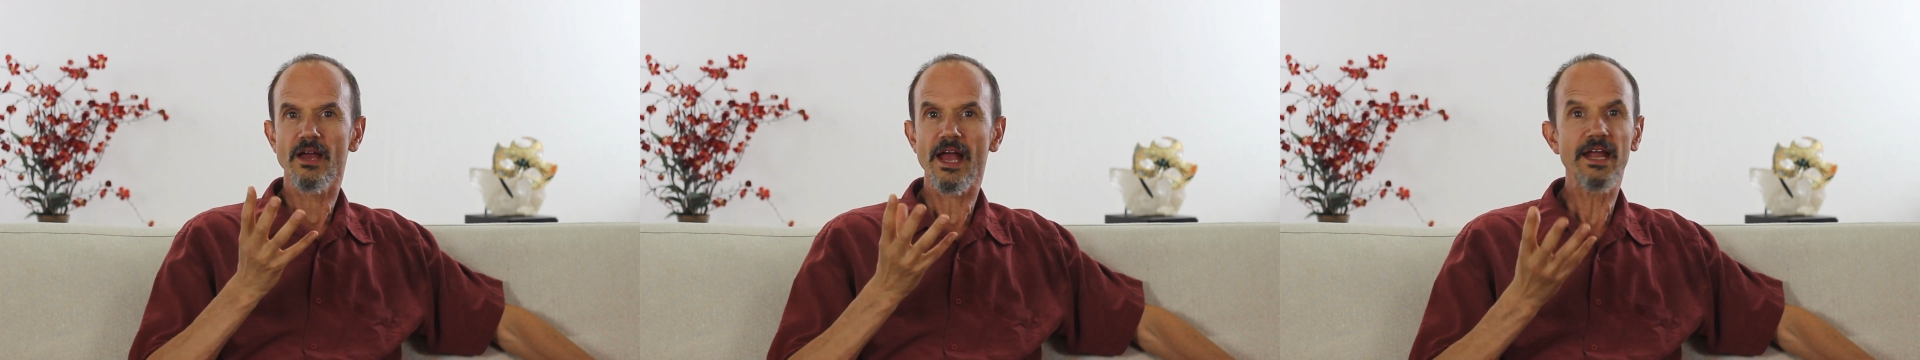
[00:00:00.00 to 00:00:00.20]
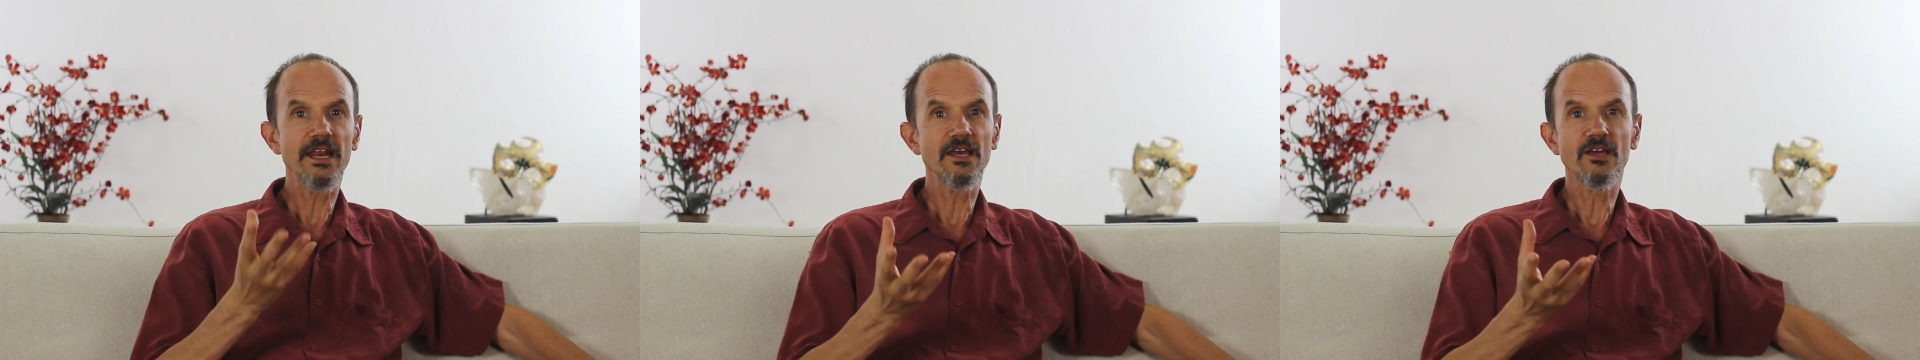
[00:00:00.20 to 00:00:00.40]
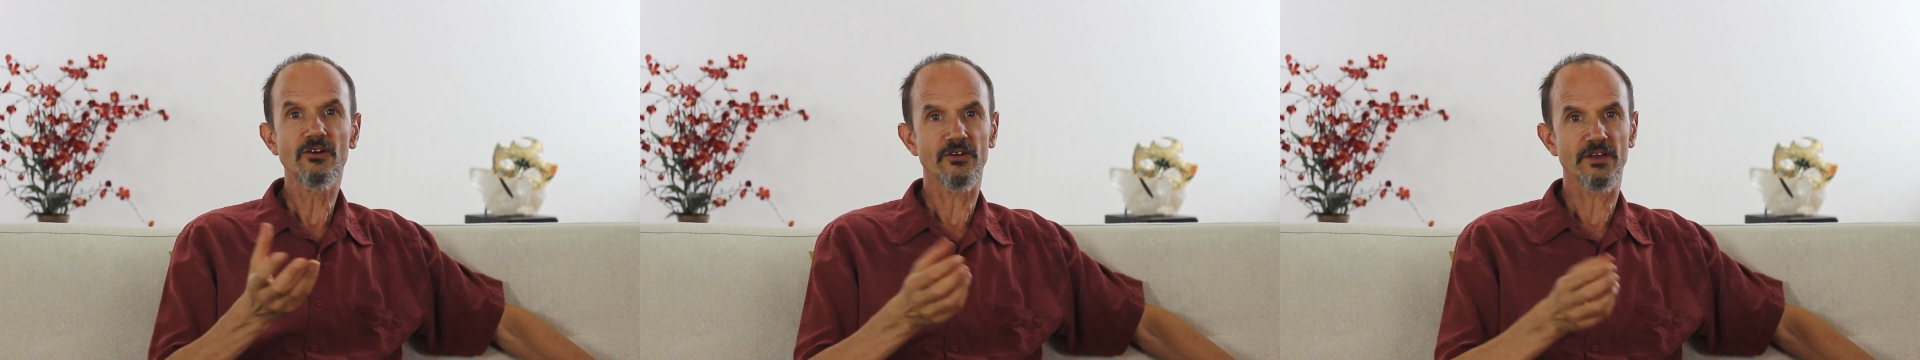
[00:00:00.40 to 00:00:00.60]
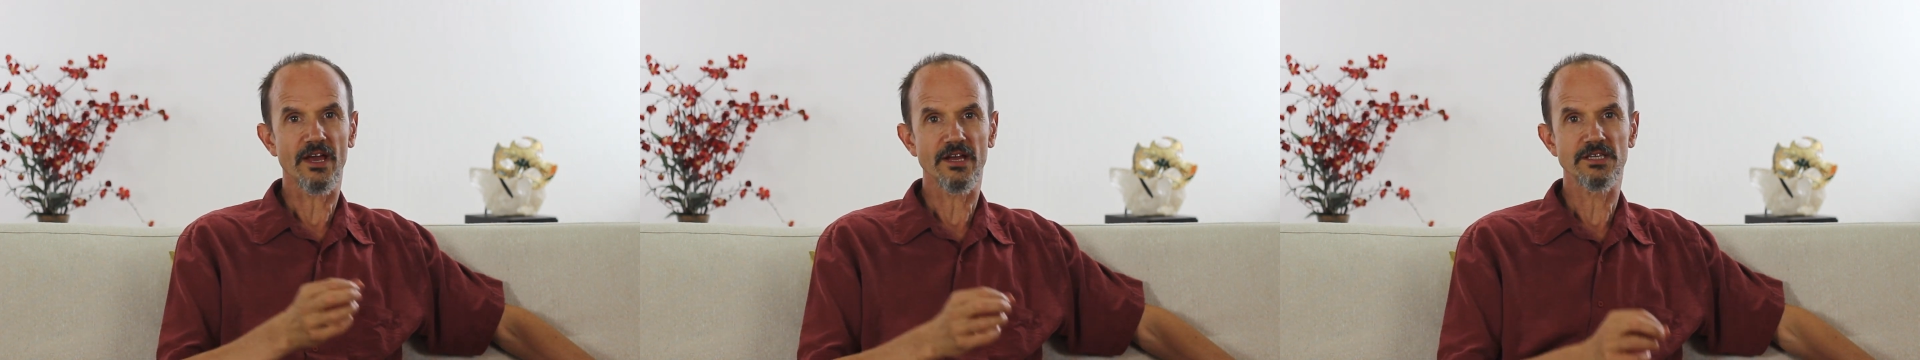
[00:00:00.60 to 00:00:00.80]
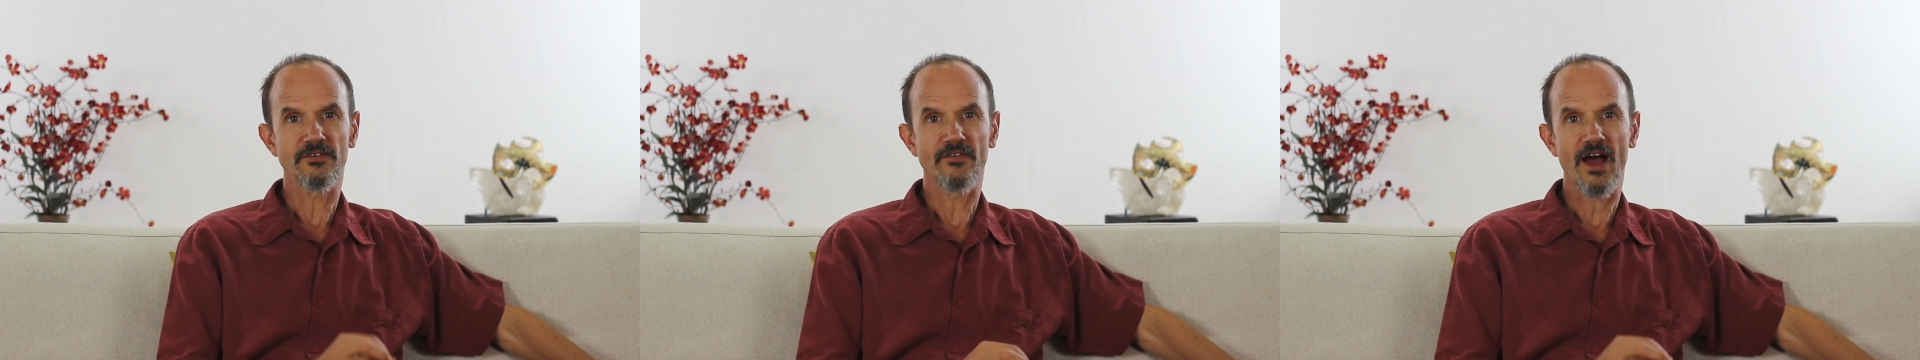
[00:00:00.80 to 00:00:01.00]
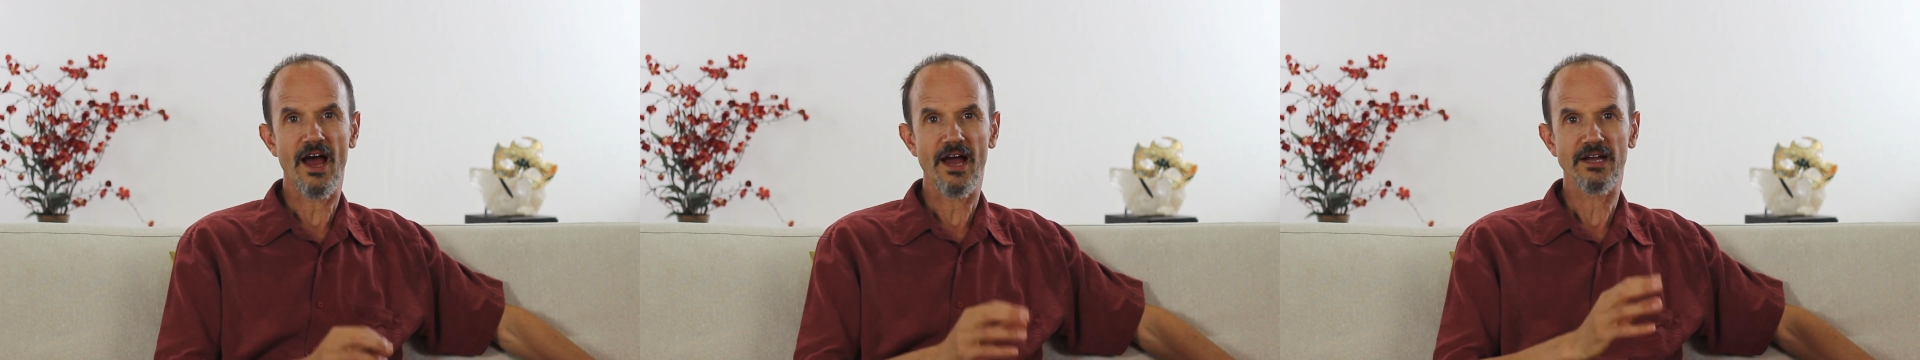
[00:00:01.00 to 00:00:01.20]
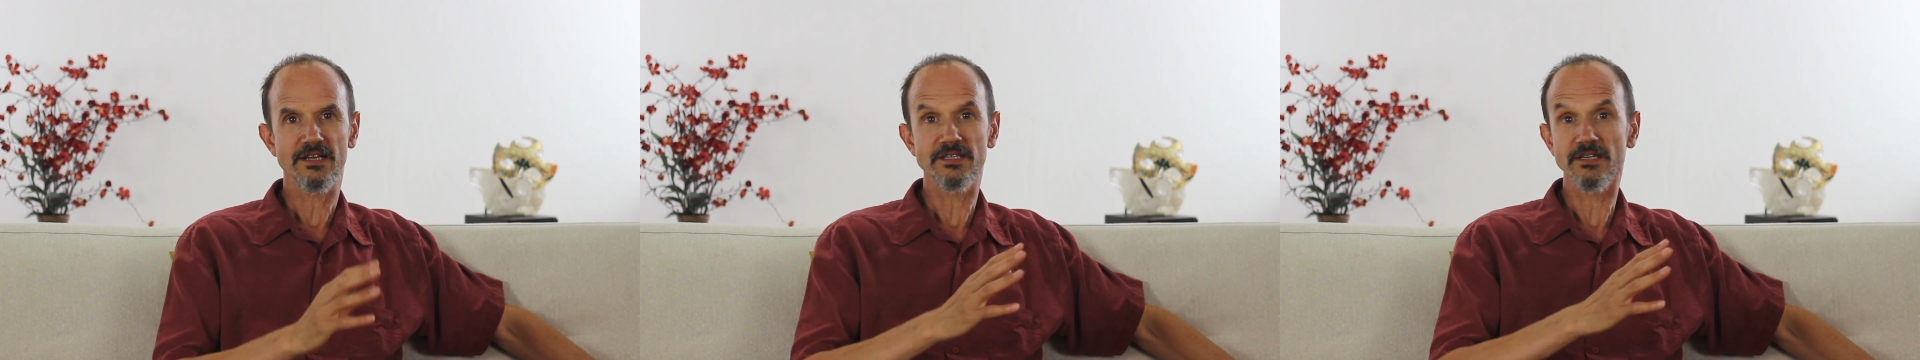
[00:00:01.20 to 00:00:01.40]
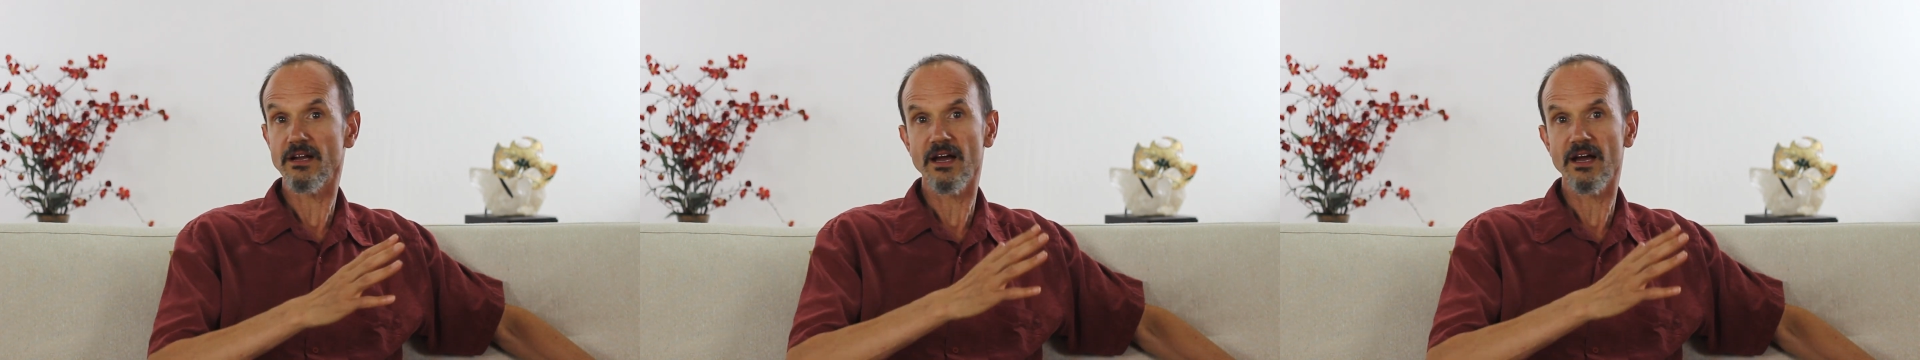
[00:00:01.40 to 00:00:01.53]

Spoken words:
Any creative act,